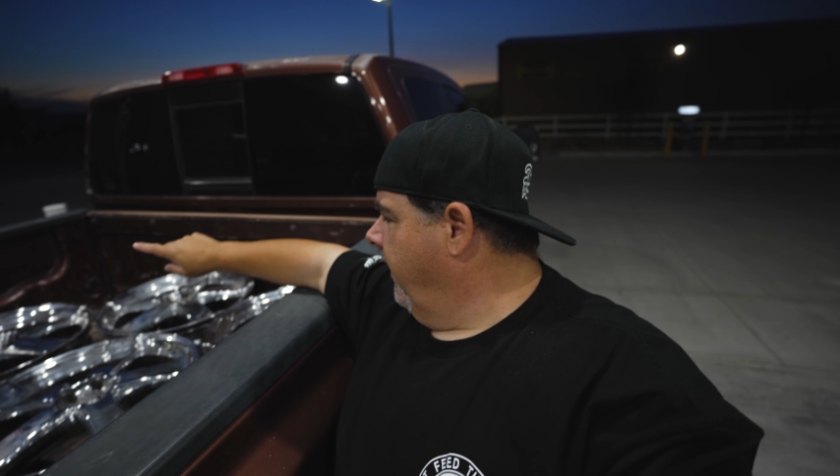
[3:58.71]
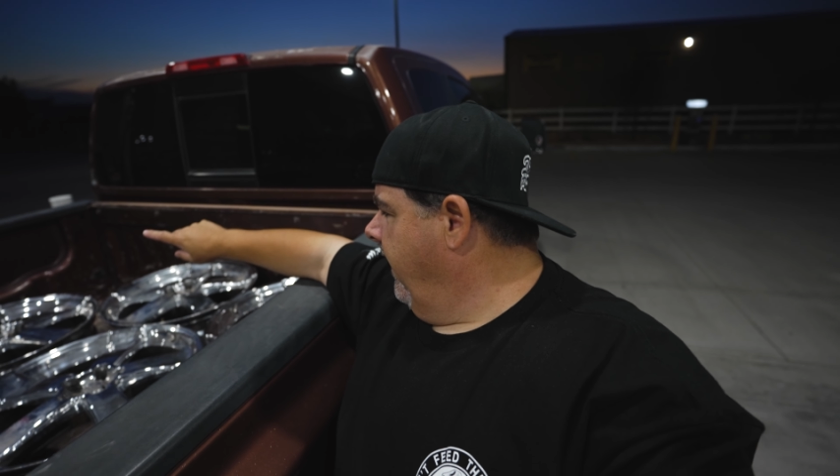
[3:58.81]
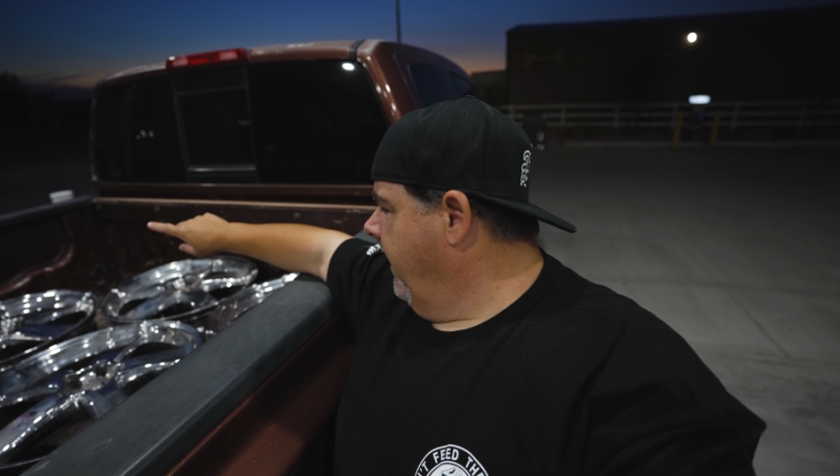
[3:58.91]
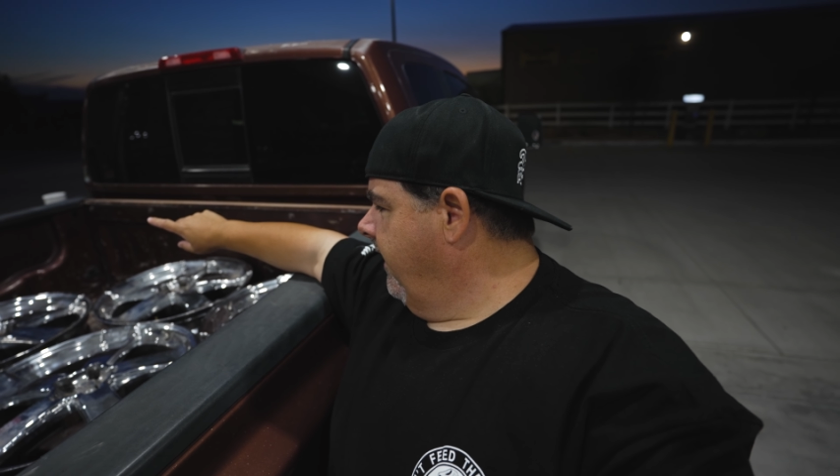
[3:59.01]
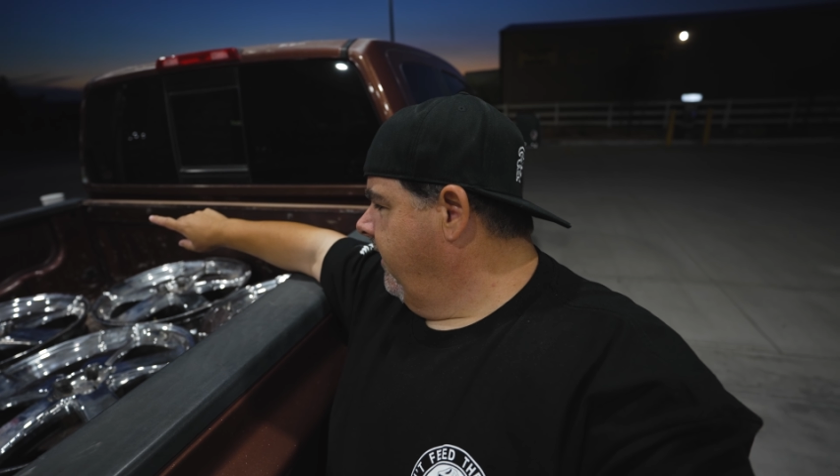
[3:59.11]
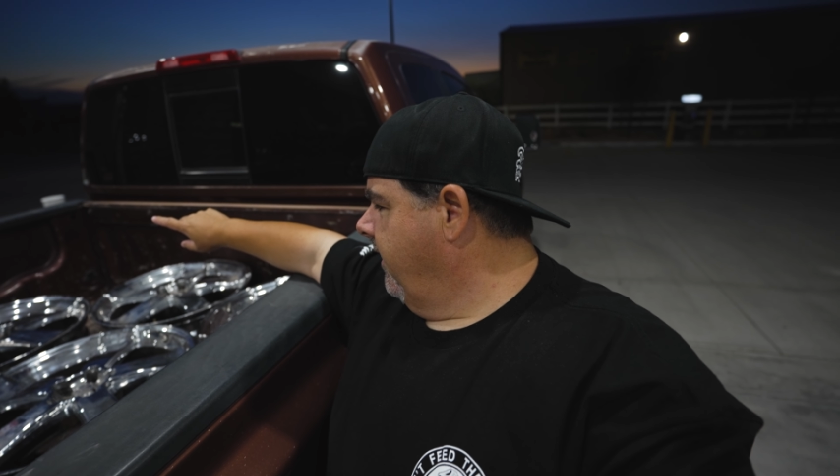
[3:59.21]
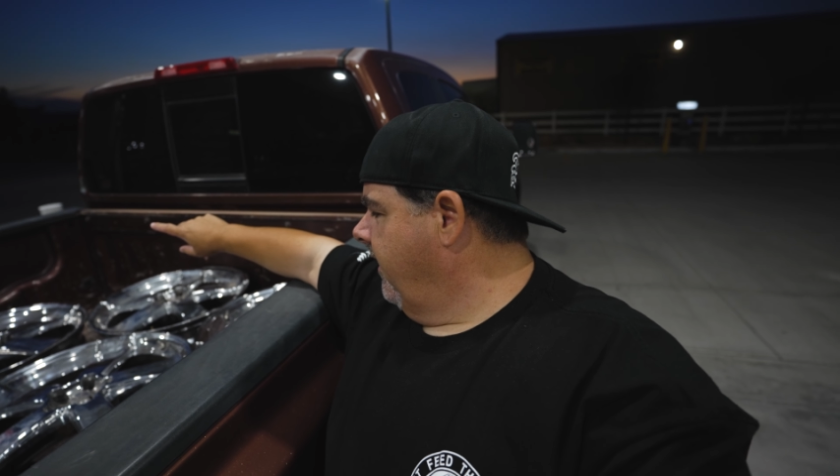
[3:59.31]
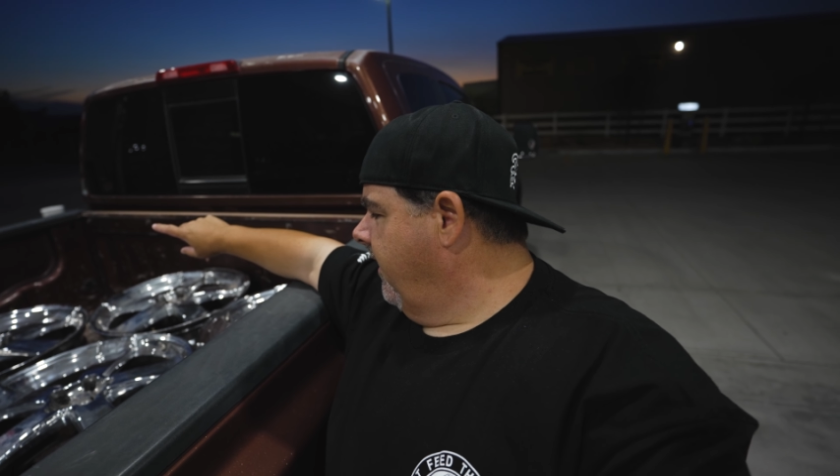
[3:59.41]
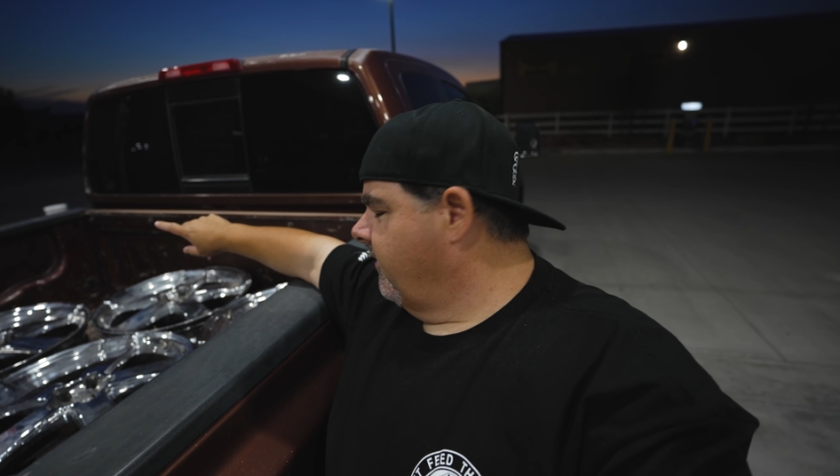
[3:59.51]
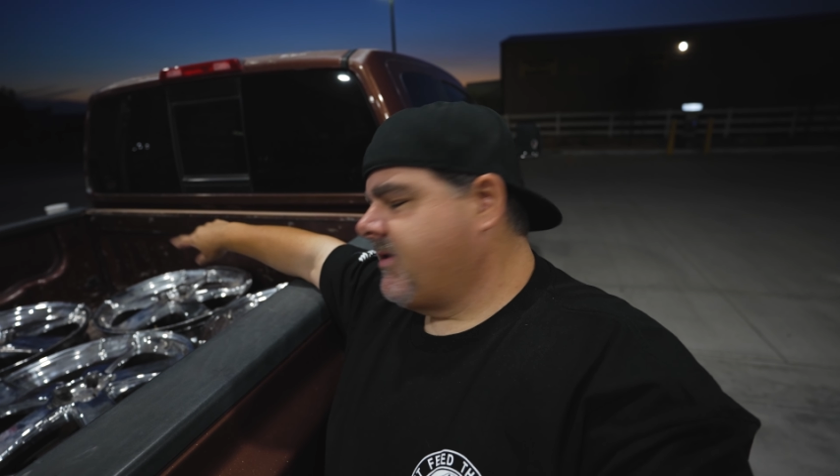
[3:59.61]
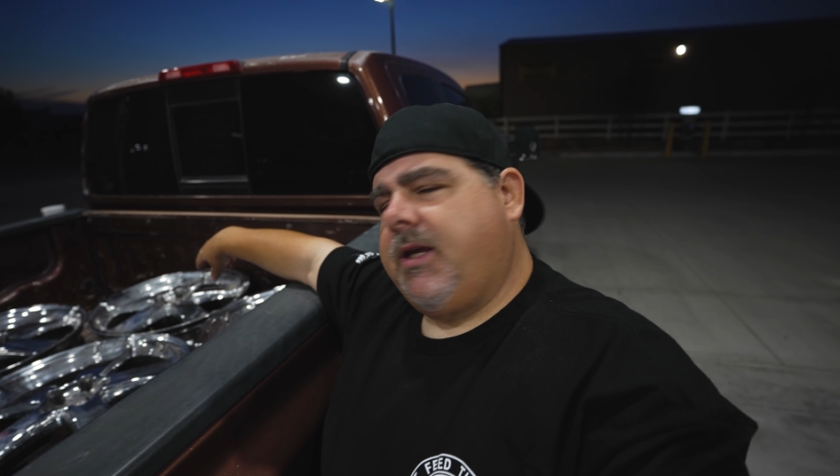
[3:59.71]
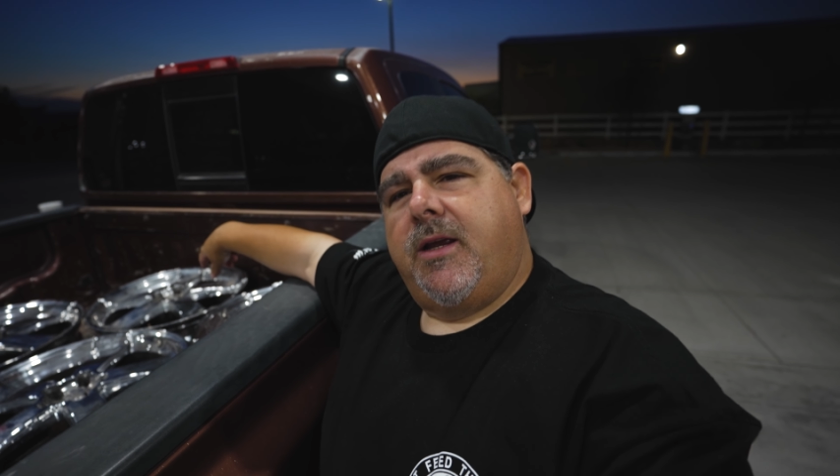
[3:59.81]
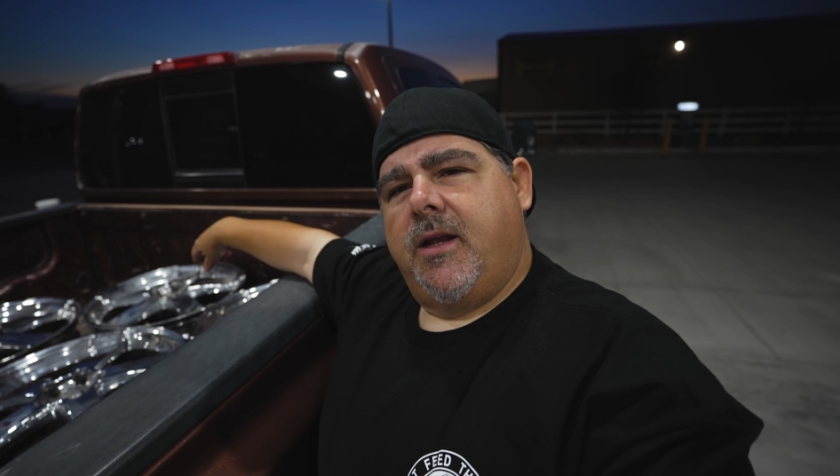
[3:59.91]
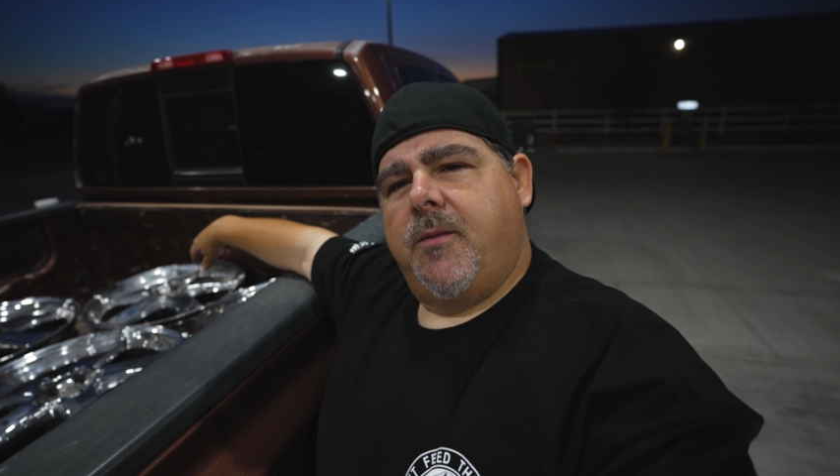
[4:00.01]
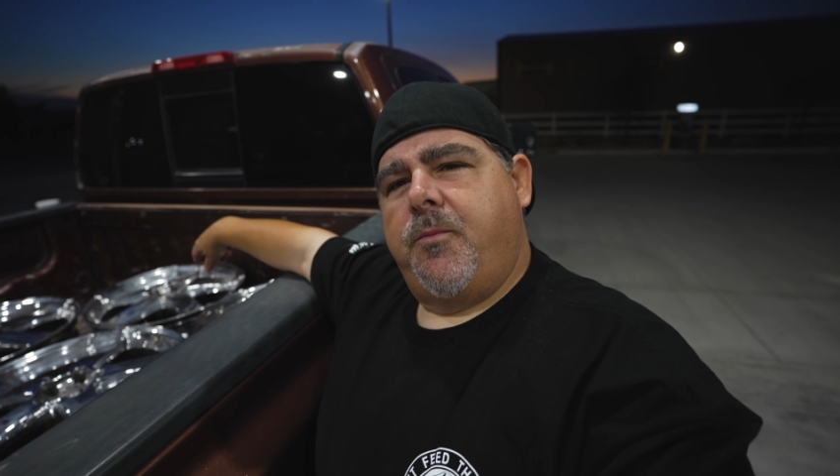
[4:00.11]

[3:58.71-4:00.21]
And I was gonna get them